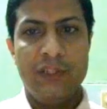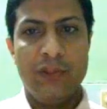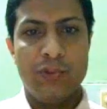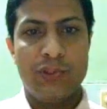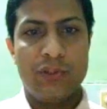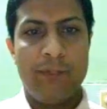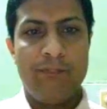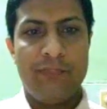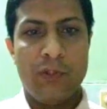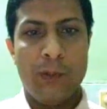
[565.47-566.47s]
used.
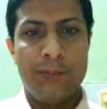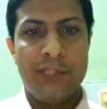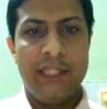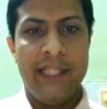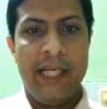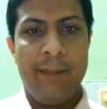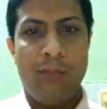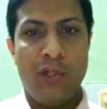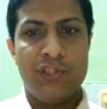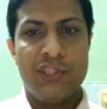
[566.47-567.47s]
Option A
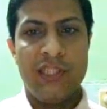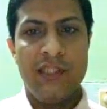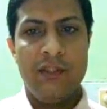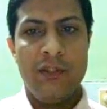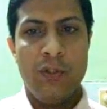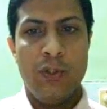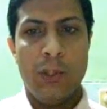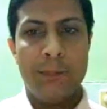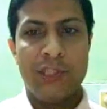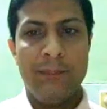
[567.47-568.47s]
Poisson,
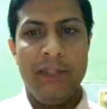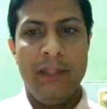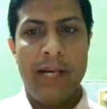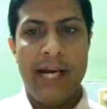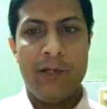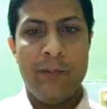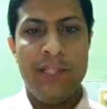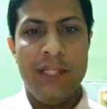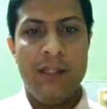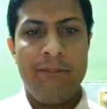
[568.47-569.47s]
option B
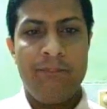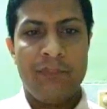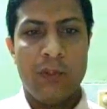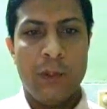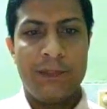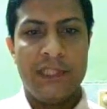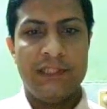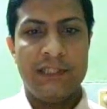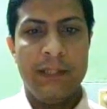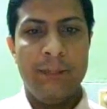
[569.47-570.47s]
binomial, option
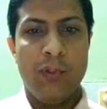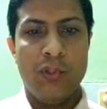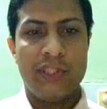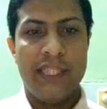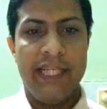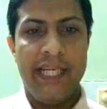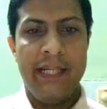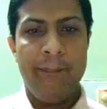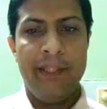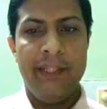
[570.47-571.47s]
C both A
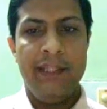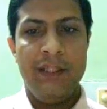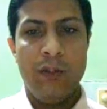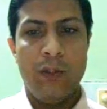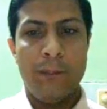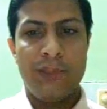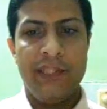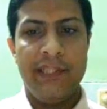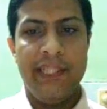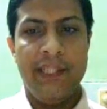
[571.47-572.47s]
and B,
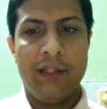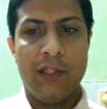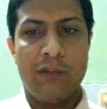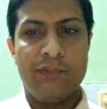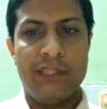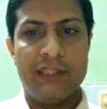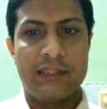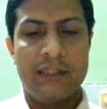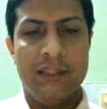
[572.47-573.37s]
option D none of these.